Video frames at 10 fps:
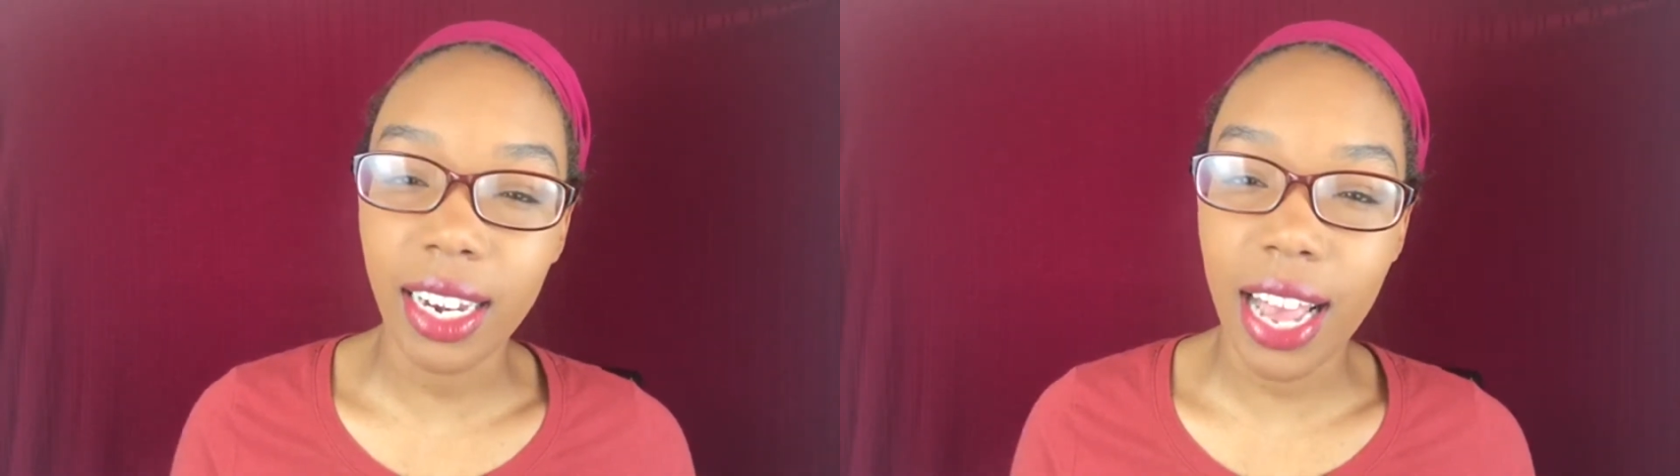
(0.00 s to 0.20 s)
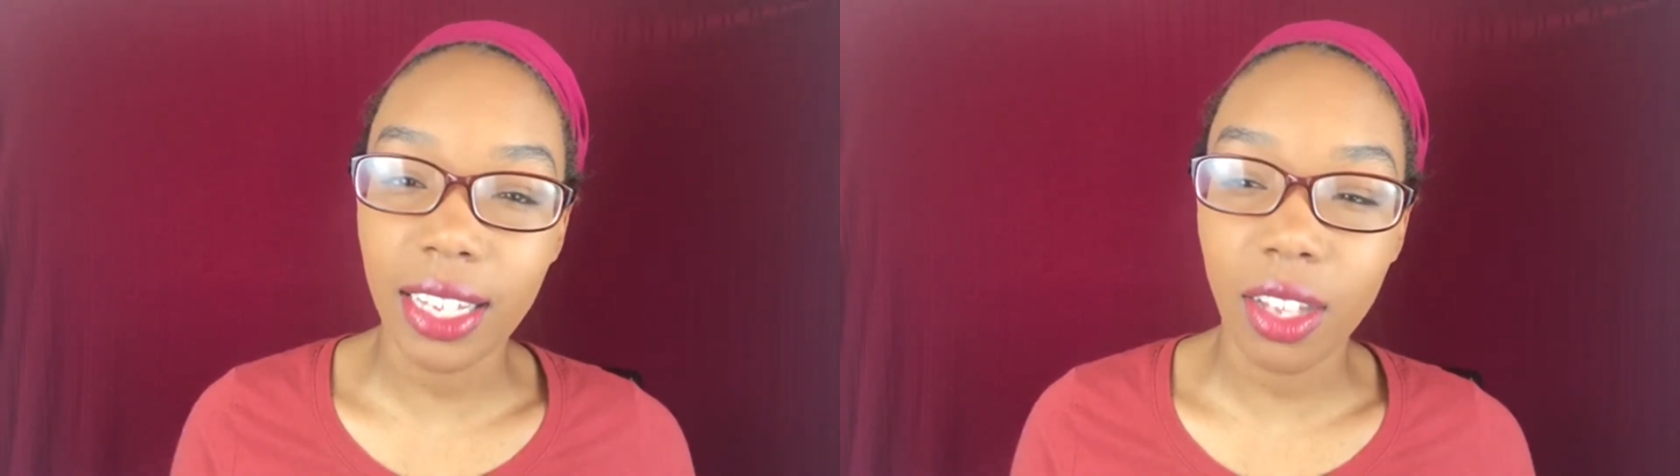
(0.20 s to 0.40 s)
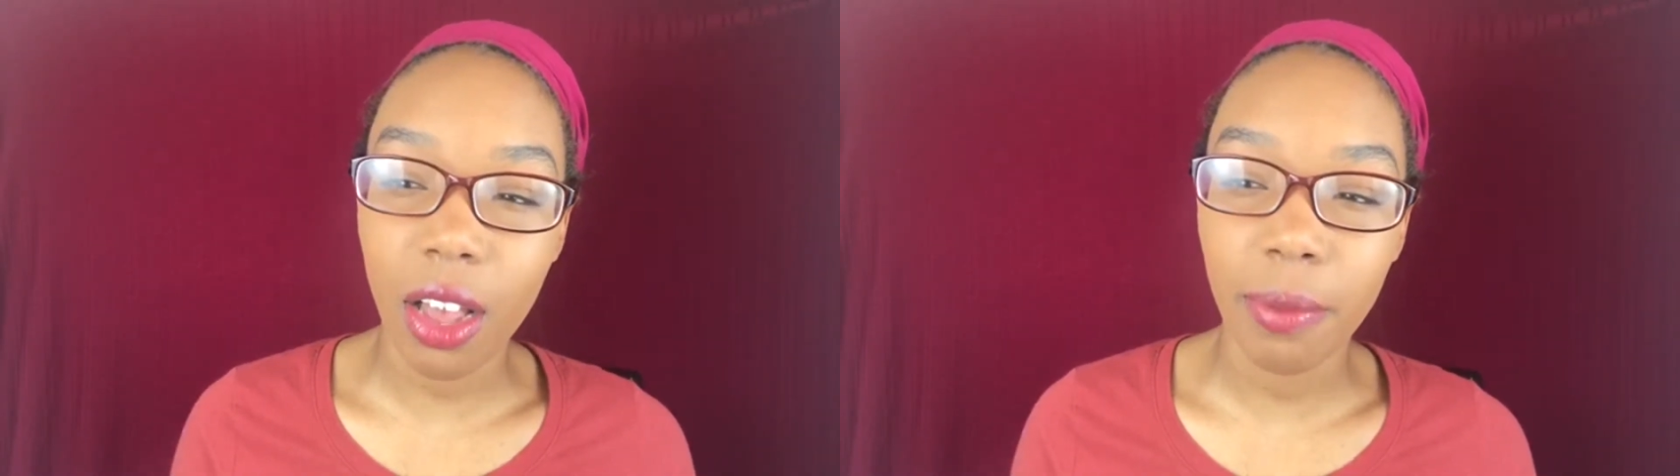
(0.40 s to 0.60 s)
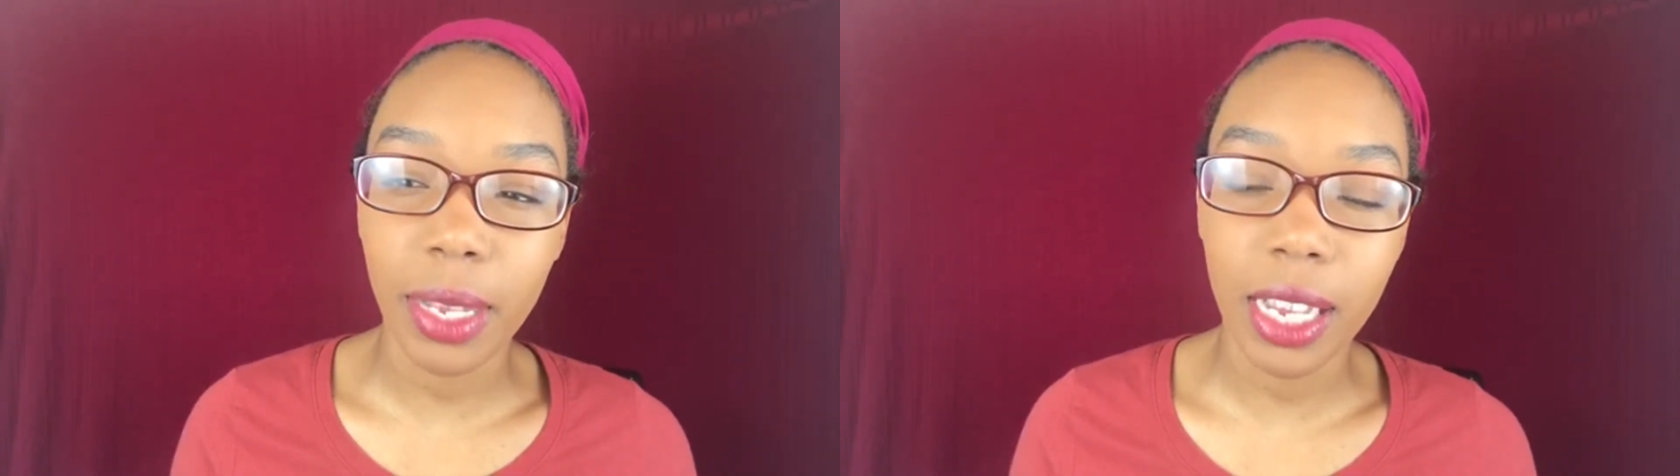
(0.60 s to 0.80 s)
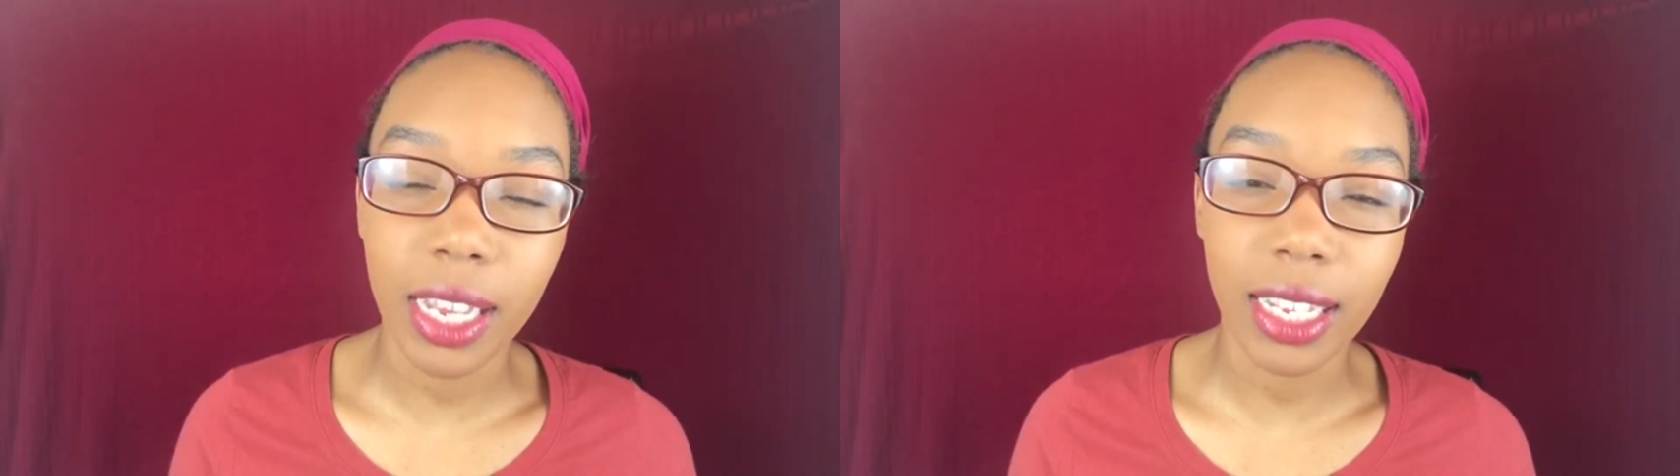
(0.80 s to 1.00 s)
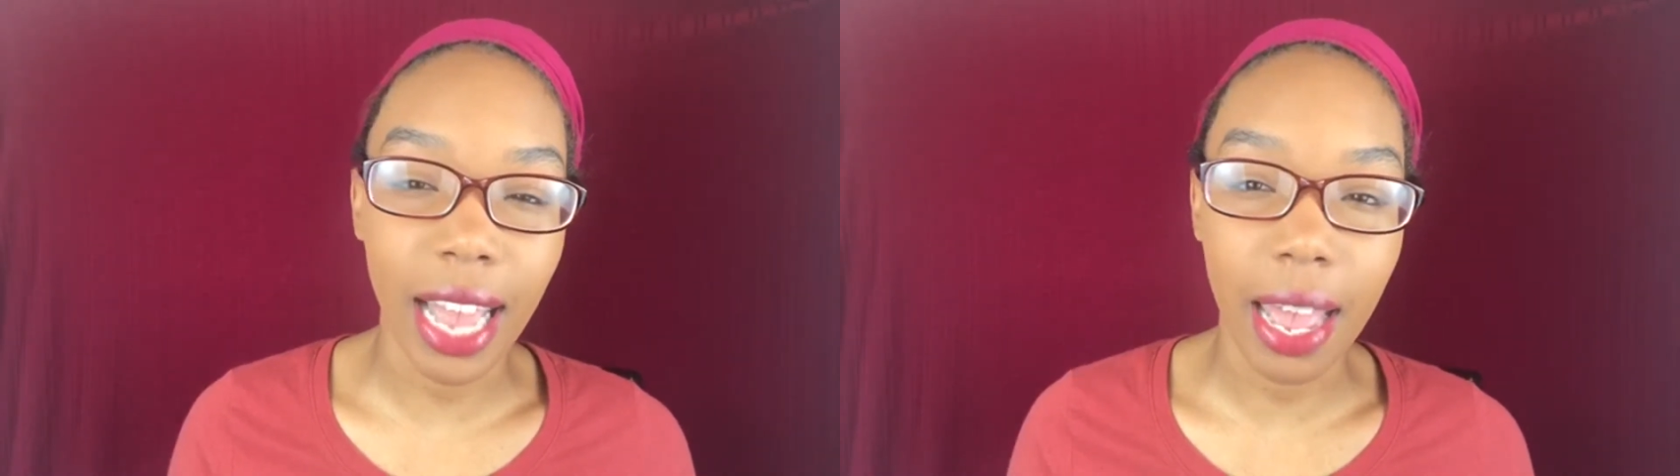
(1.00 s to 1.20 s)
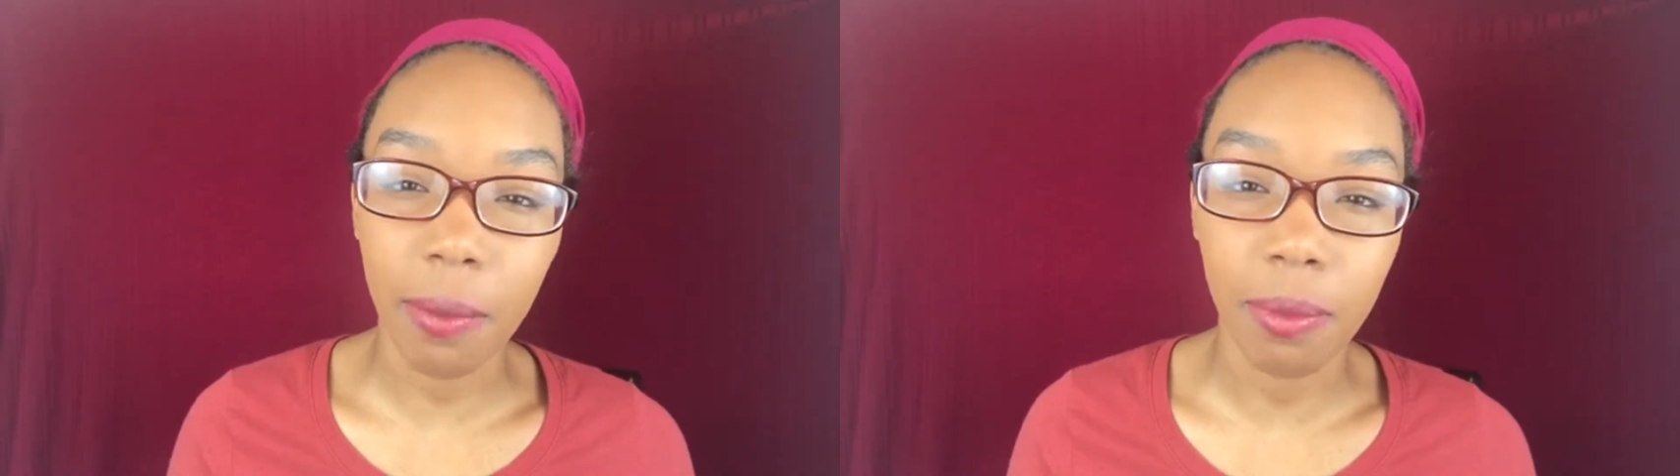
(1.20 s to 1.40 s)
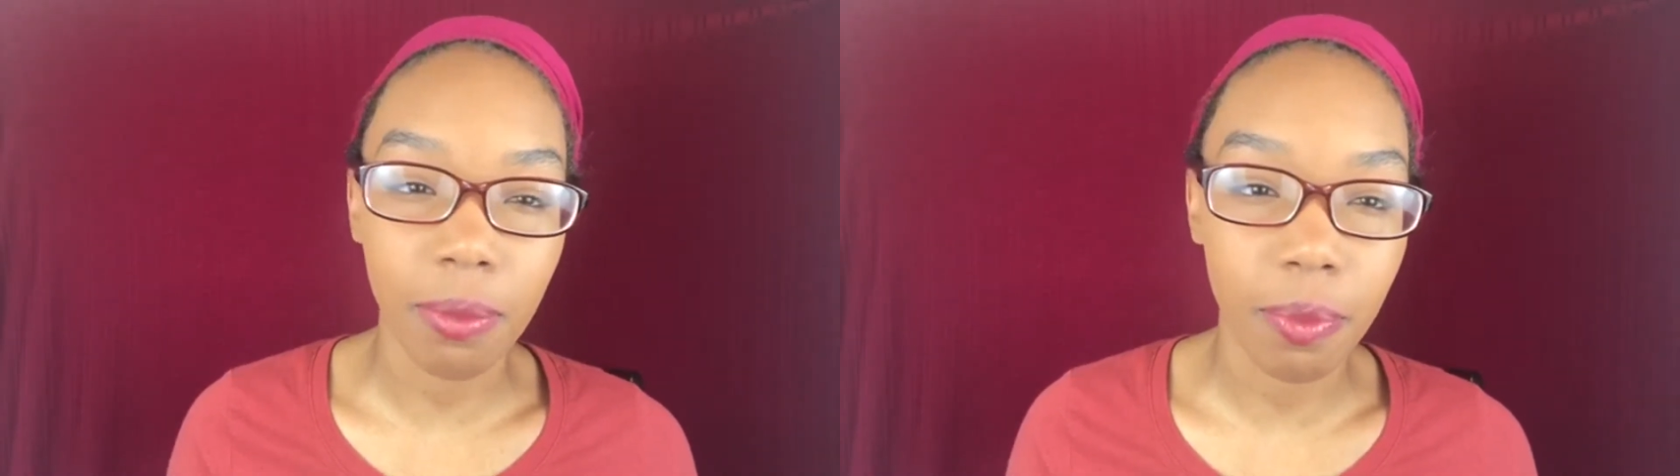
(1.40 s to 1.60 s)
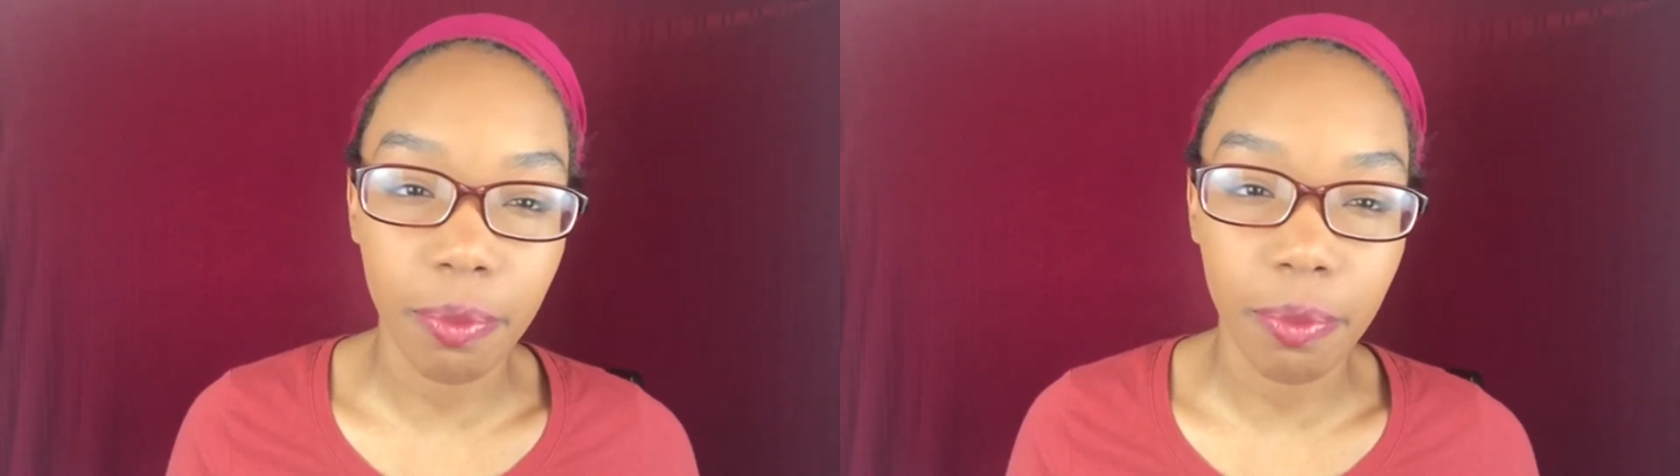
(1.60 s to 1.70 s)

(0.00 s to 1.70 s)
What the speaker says: last long because I had